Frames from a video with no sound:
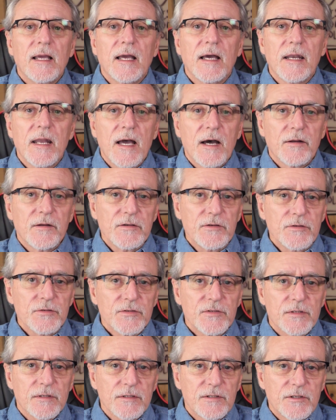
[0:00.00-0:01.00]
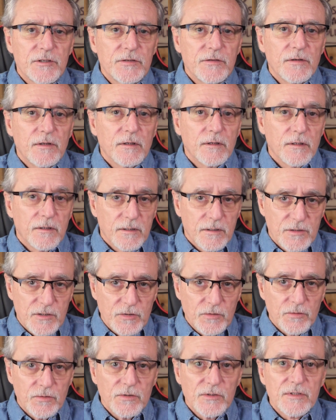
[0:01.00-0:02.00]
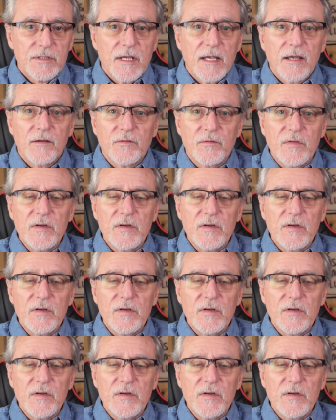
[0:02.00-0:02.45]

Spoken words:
and how to use the tools and